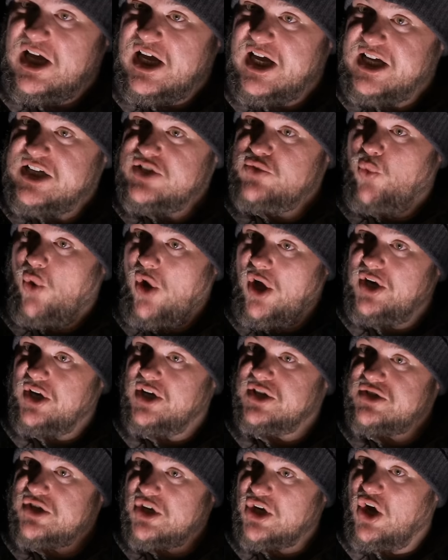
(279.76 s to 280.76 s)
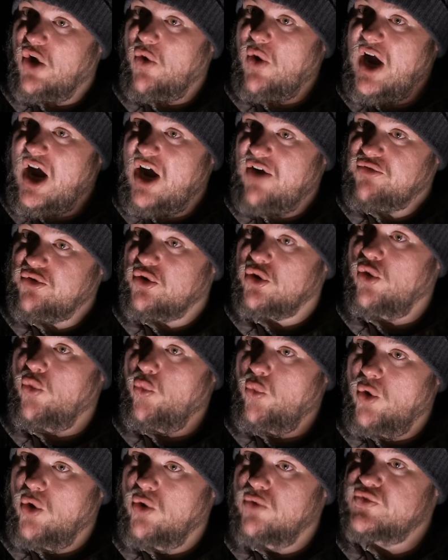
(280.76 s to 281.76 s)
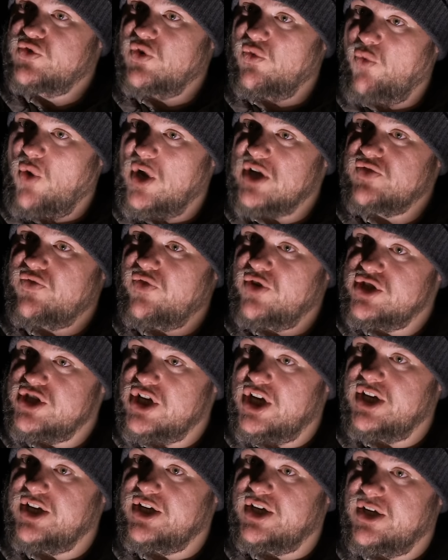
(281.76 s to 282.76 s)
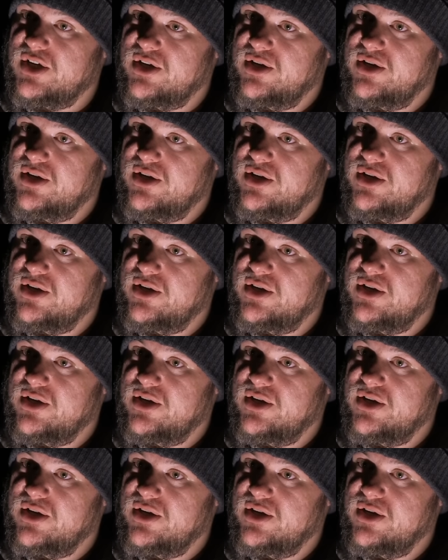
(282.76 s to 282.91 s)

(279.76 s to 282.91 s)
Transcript: he's wanting us to go after the wolves of West Virginia.